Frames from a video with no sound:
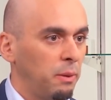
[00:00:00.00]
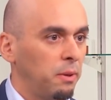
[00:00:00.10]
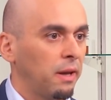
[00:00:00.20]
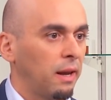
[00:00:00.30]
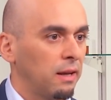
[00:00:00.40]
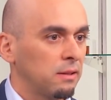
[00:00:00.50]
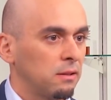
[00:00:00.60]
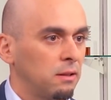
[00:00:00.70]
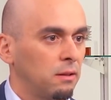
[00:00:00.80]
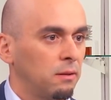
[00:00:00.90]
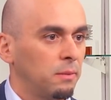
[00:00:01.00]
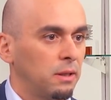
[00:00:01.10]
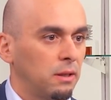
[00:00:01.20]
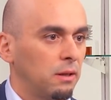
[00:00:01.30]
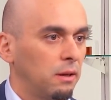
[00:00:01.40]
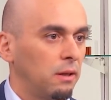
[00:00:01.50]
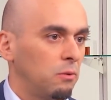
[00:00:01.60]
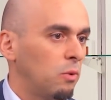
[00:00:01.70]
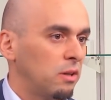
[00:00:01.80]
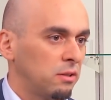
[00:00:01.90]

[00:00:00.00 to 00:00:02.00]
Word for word: people can access them in one